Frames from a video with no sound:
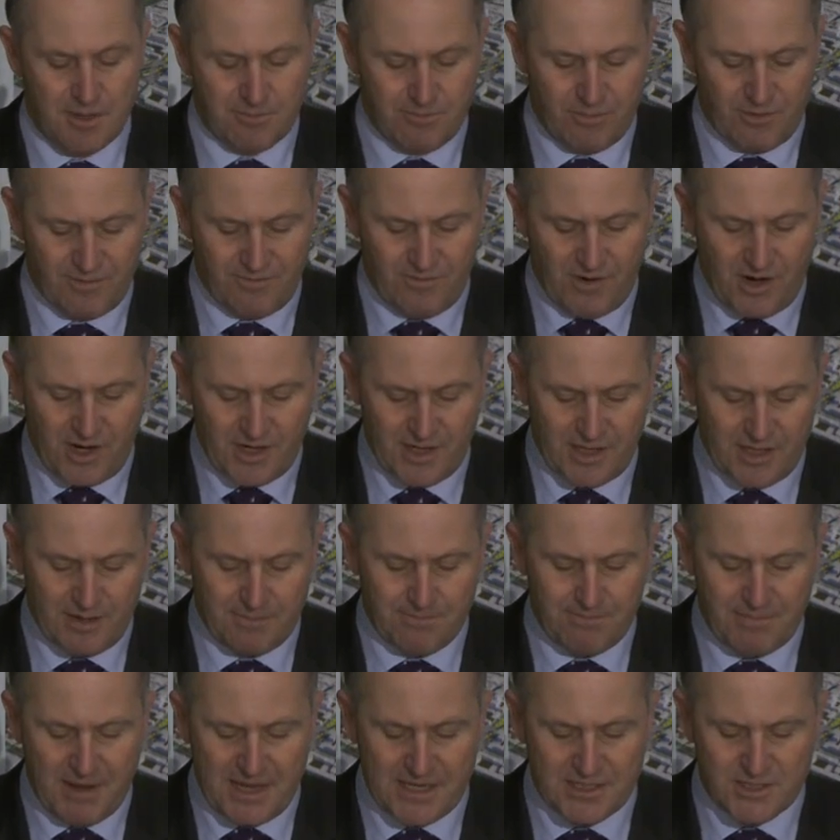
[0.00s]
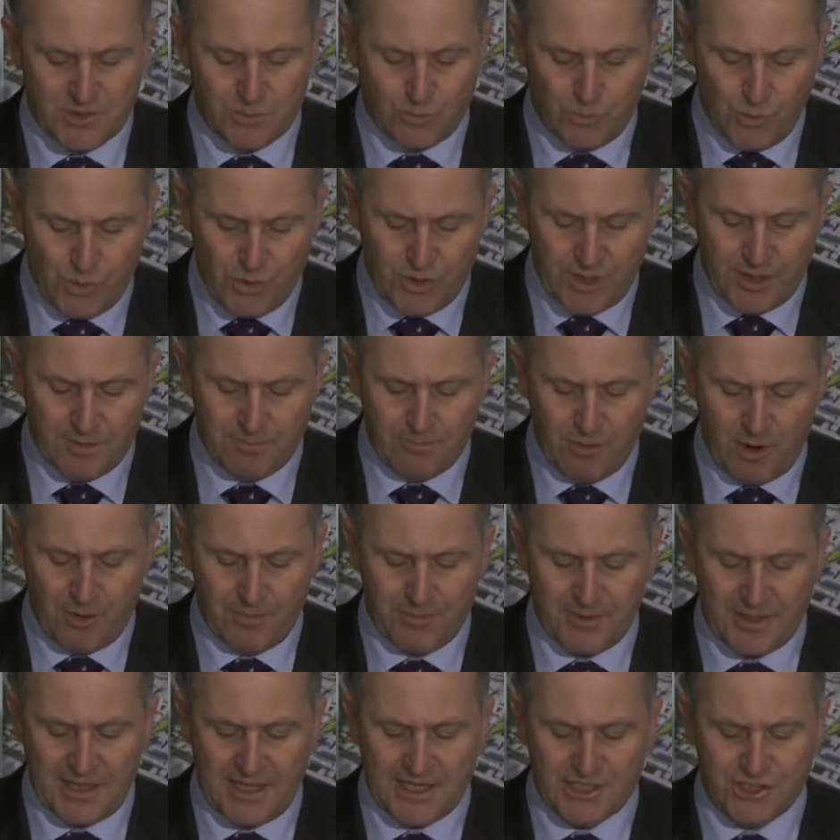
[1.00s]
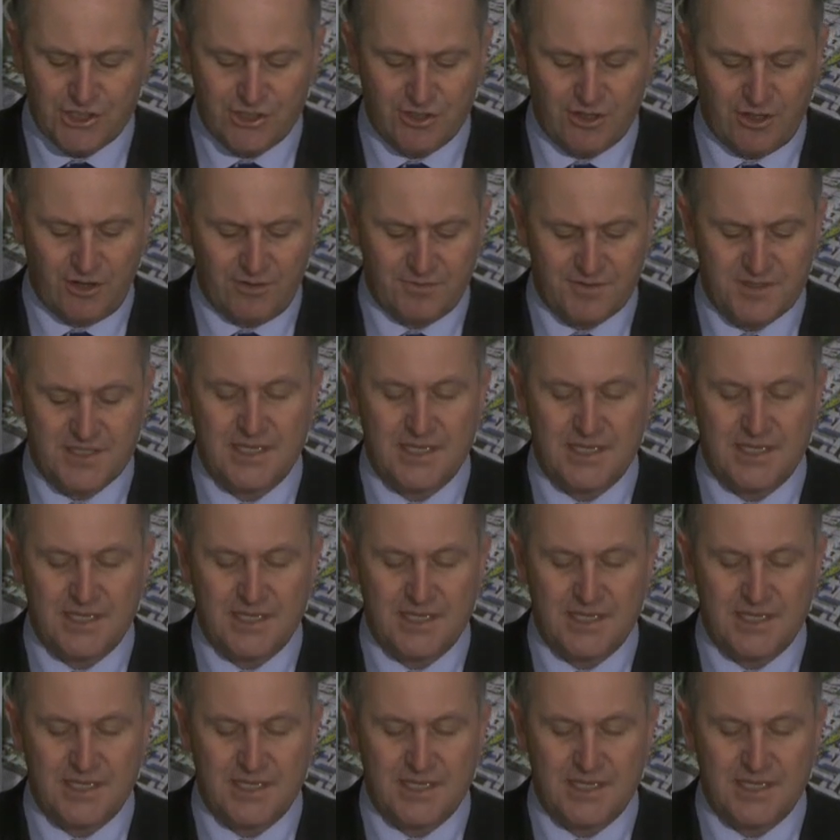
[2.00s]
providing a base working population of